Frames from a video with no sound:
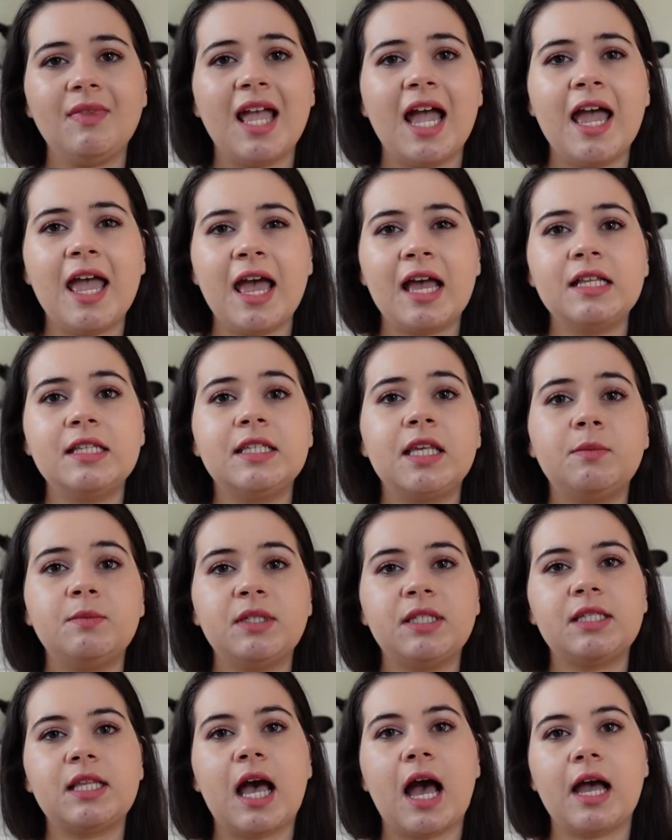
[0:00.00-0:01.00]
I had some
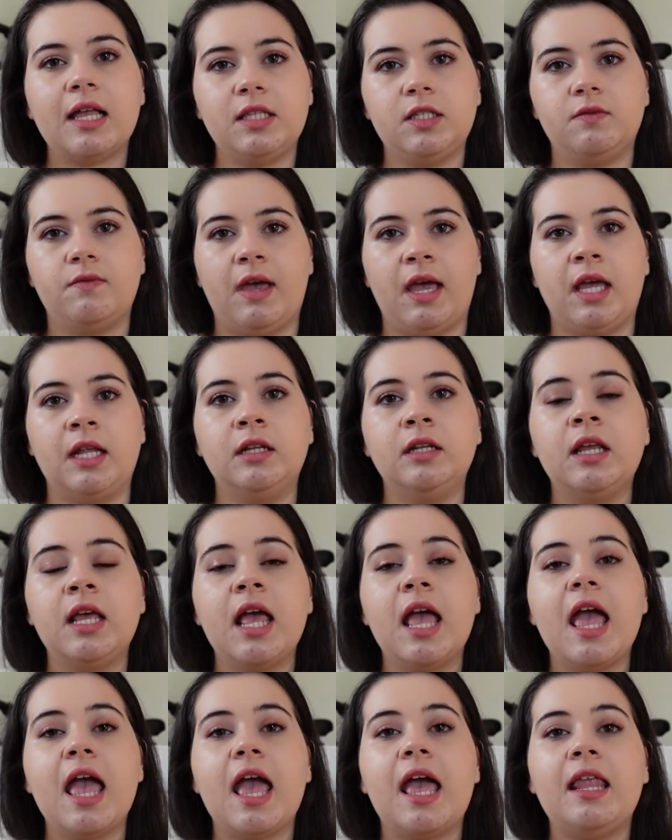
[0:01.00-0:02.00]
insights then,
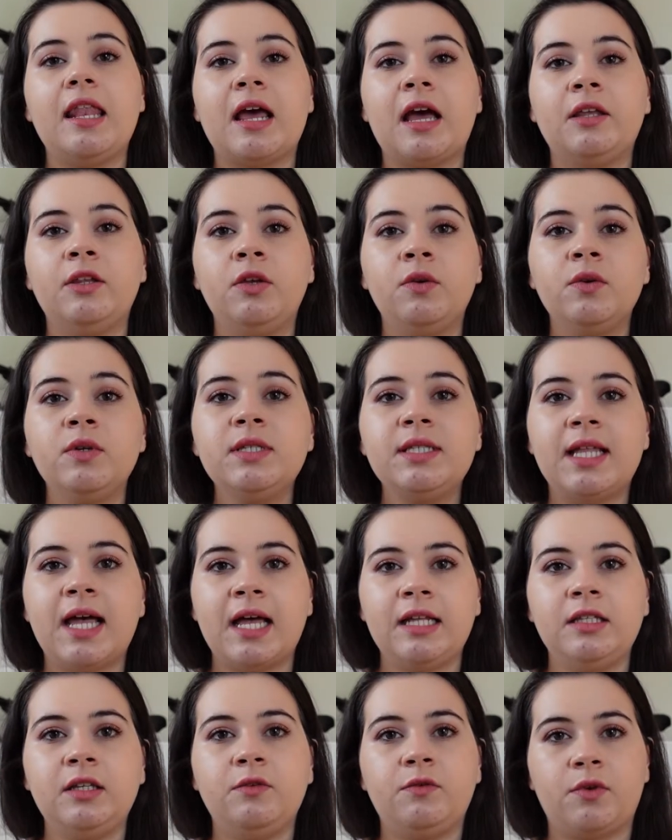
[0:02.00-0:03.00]
and I used
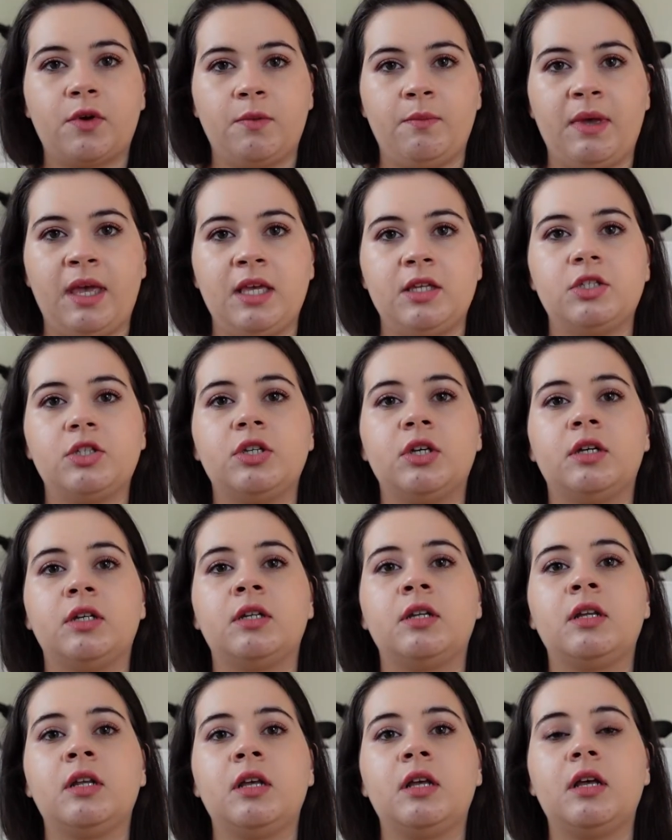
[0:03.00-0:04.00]
that
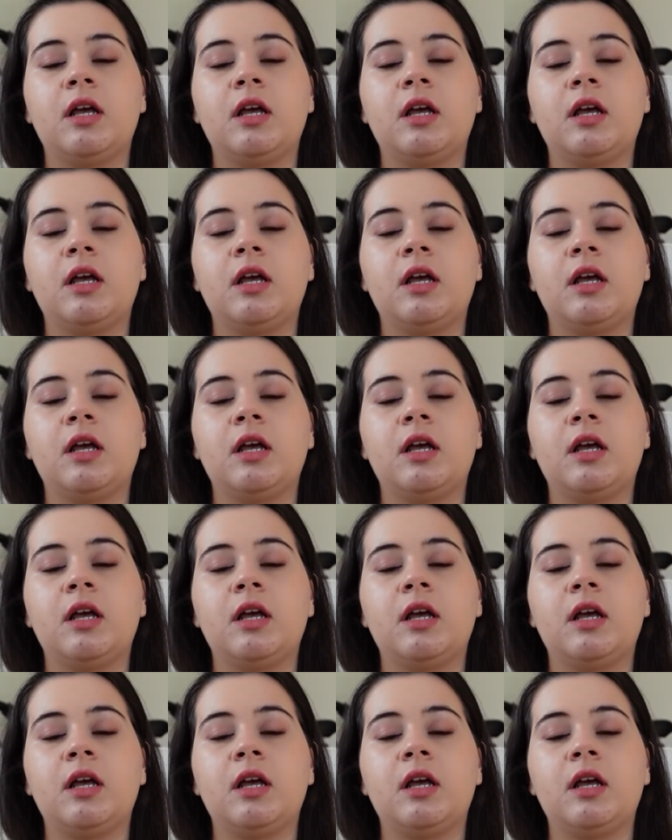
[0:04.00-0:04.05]
information